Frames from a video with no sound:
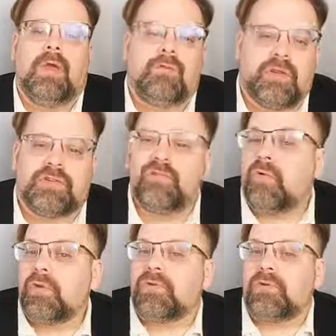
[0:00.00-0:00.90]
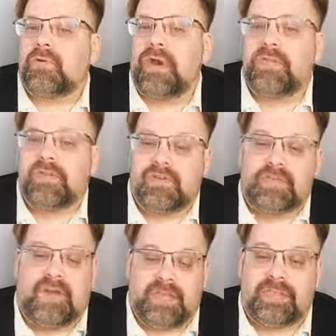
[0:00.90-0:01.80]
Russian forces are on the
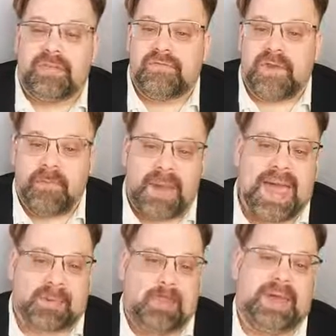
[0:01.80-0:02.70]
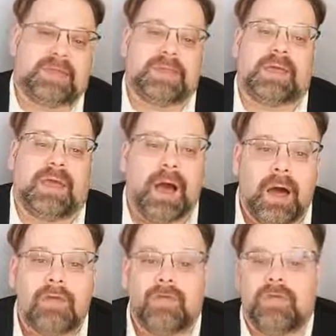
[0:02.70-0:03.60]
defensive and backpedaling
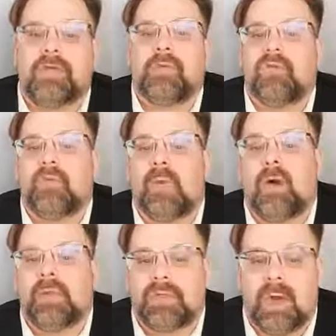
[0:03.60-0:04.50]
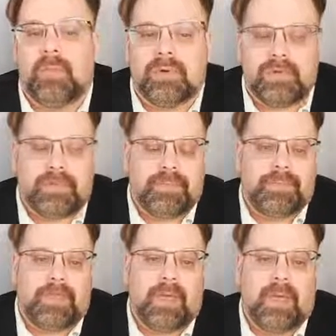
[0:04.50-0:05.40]
under these overwhelming numbers.
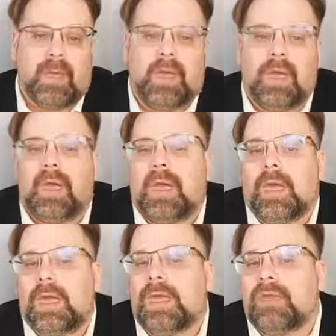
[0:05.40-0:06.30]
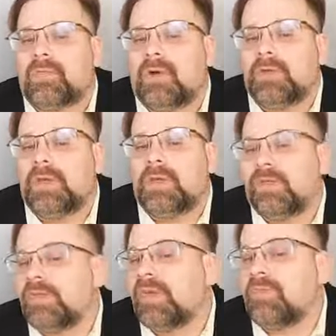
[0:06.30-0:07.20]
It is only in
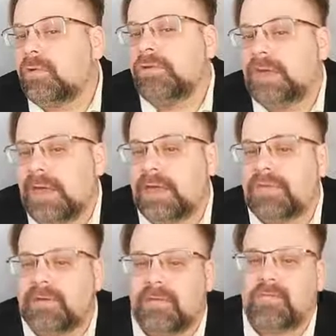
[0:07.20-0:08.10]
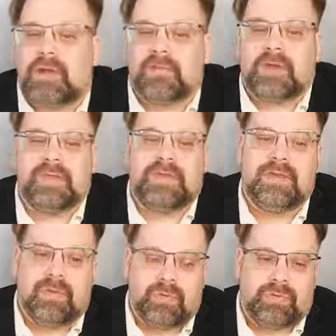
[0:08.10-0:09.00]
central Donetsk that Russia
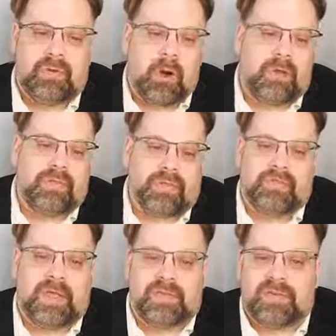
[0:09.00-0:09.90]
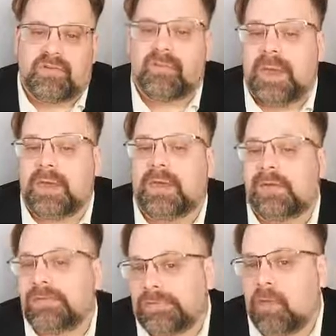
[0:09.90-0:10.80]
continues on the offensive,
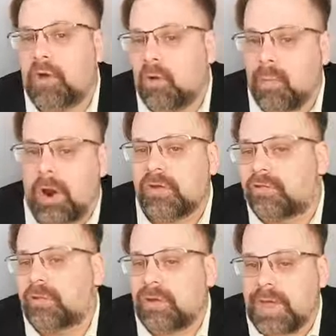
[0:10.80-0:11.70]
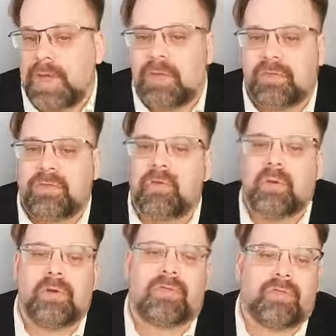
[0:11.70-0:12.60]
making slow marginal gains
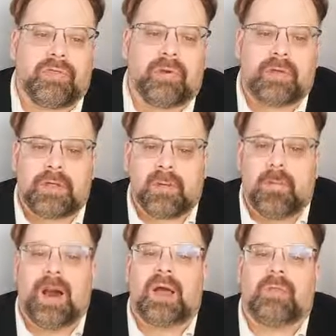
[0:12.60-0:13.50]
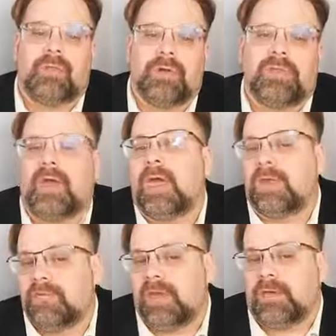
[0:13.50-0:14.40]
towards encircling Bakhmut and
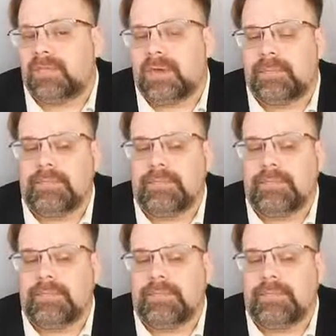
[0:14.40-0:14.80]
Advayevka.